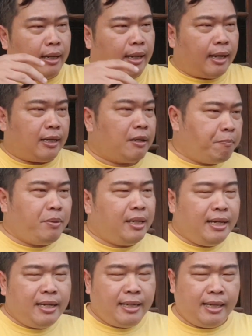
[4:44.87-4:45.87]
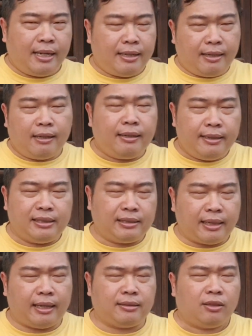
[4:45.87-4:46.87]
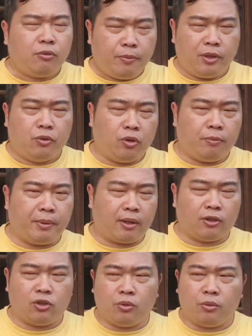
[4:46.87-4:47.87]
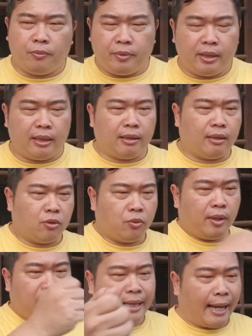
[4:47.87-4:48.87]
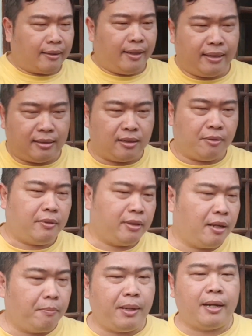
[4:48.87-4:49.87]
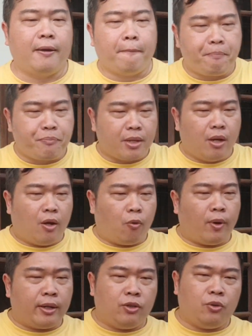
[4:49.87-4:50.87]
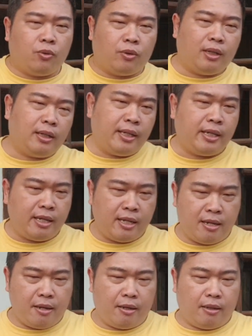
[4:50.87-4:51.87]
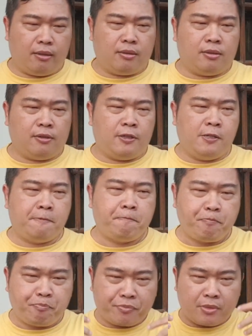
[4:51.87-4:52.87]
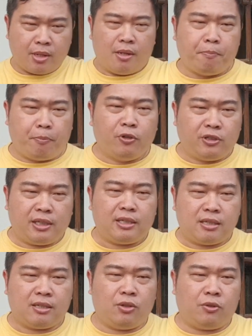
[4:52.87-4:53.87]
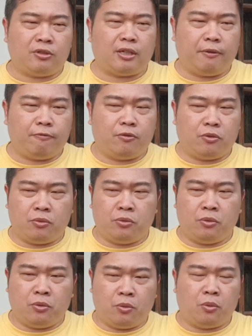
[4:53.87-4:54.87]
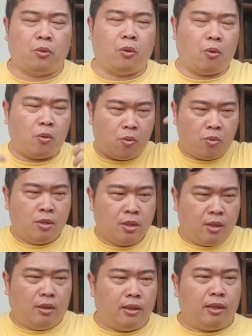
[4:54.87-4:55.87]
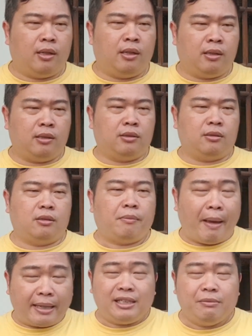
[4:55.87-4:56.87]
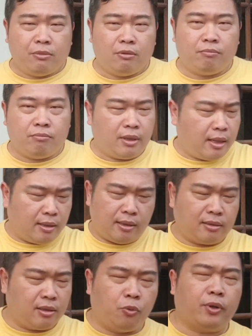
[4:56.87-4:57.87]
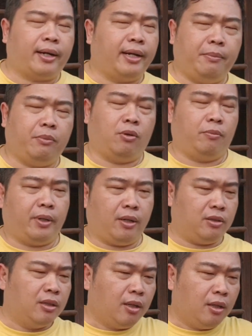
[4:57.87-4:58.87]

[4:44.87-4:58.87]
At the beginning, at the early stage, it will be good because you will be doing tactics and everything. But when you really pushing yourself to go the maximum, that doesn't work anymore because